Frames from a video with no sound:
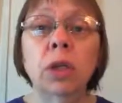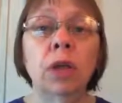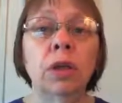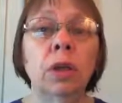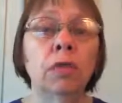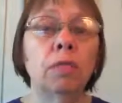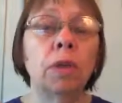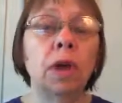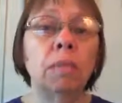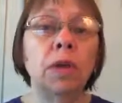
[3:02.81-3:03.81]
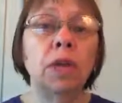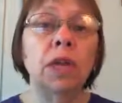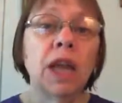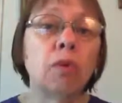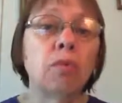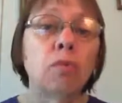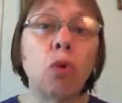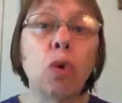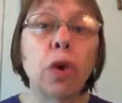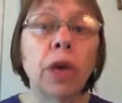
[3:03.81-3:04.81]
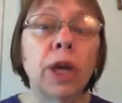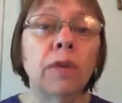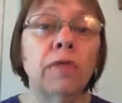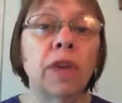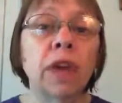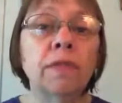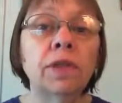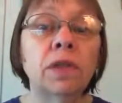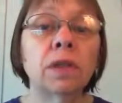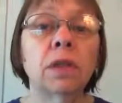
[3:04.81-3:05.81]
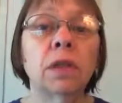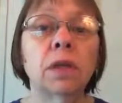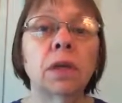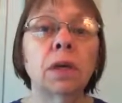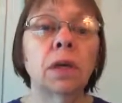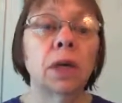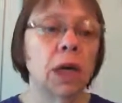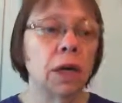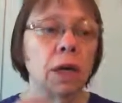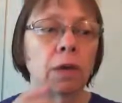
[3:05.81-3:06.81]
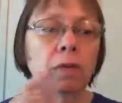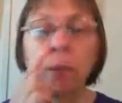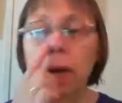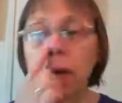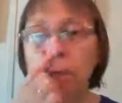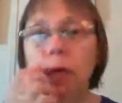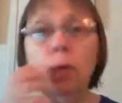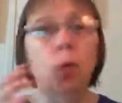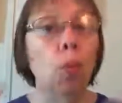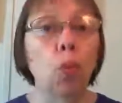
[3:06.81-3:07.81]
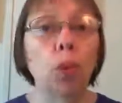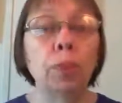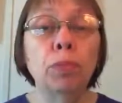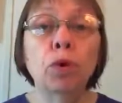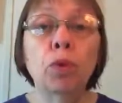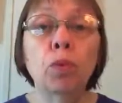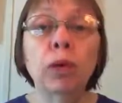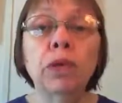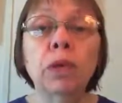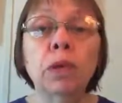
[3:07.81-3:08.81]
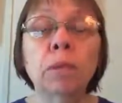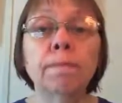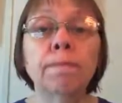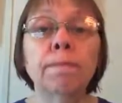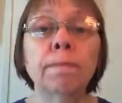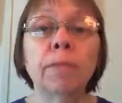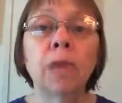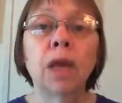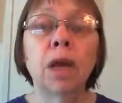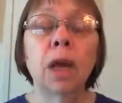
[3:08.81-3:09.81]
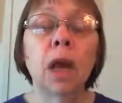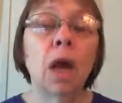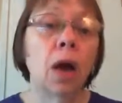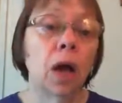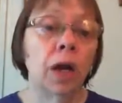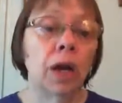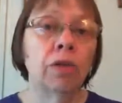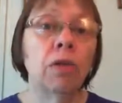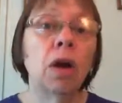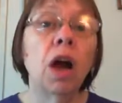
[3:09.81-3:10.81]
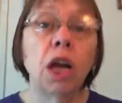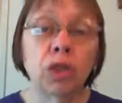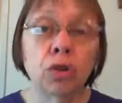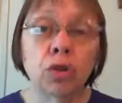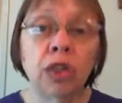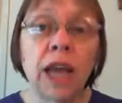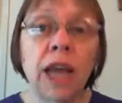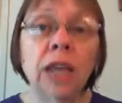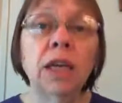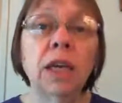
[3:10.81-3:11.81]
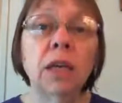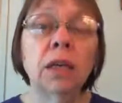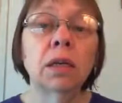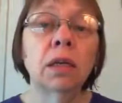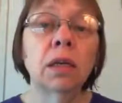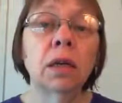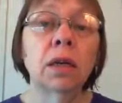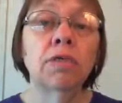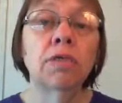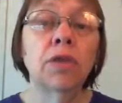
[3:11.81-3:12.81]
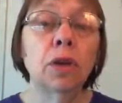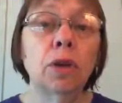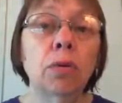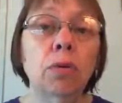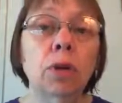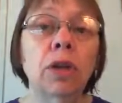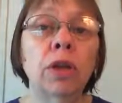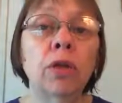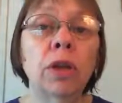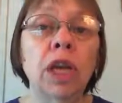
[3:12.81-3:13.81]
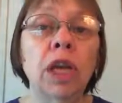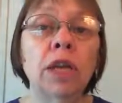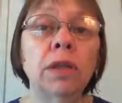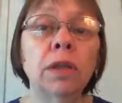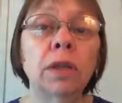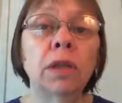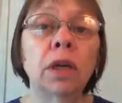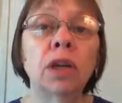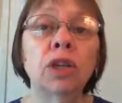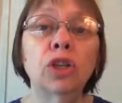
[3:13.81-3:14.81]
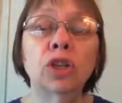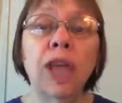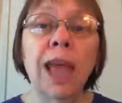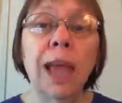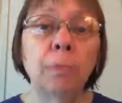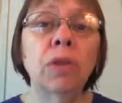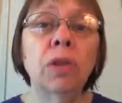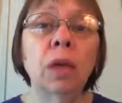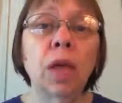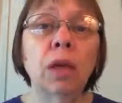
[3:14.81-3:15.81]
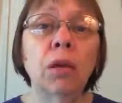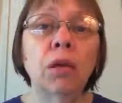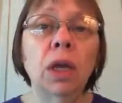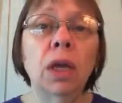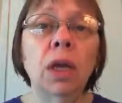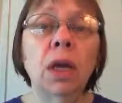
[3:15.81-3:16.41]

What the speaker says: Another might be downpouring of gifts. Another might be pure wisdom. Another understanding of you and your needs, just the empathy that you need.